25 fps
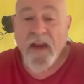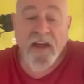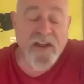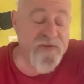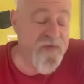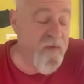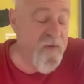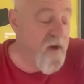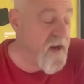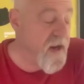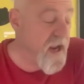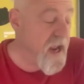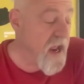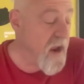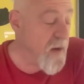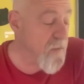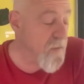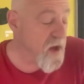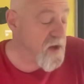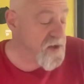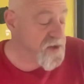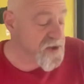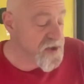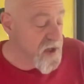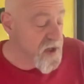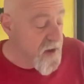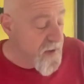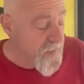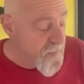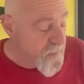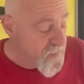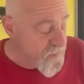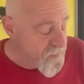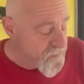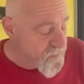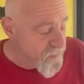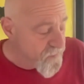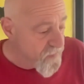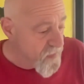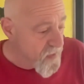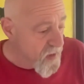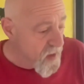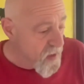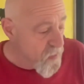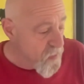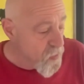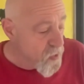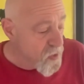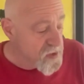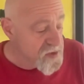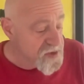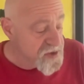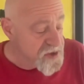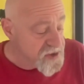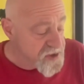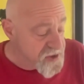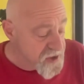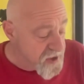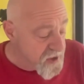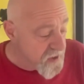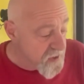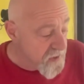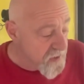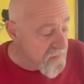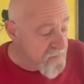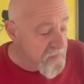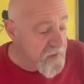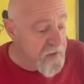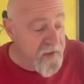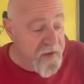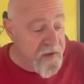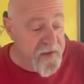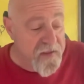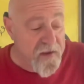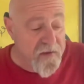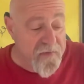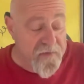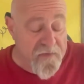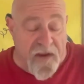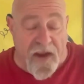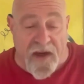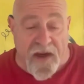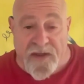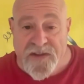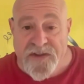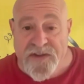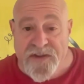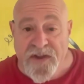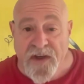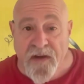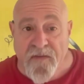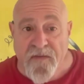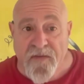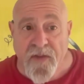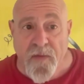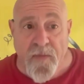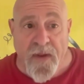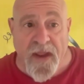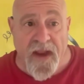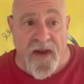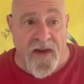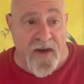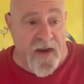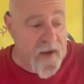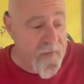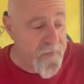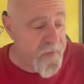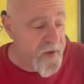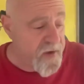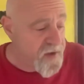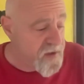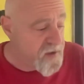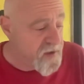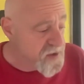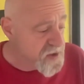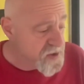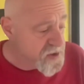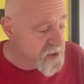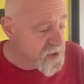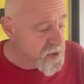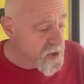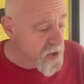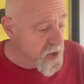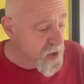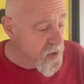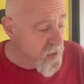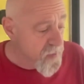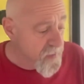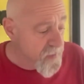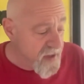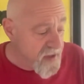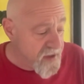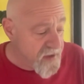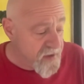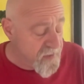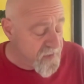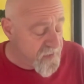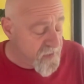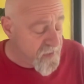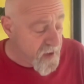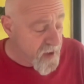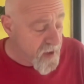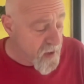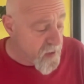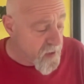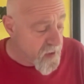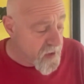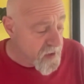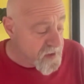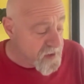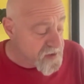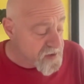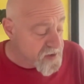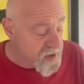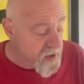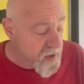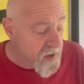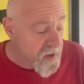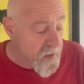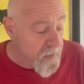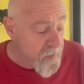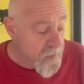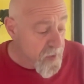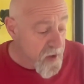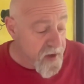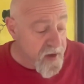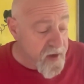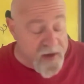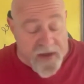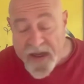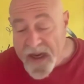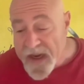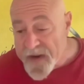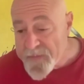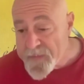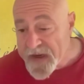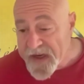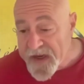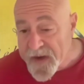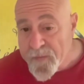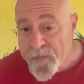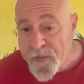It's funny how much we're still feeling the effects of the pandemic in so many different areas. But gaming in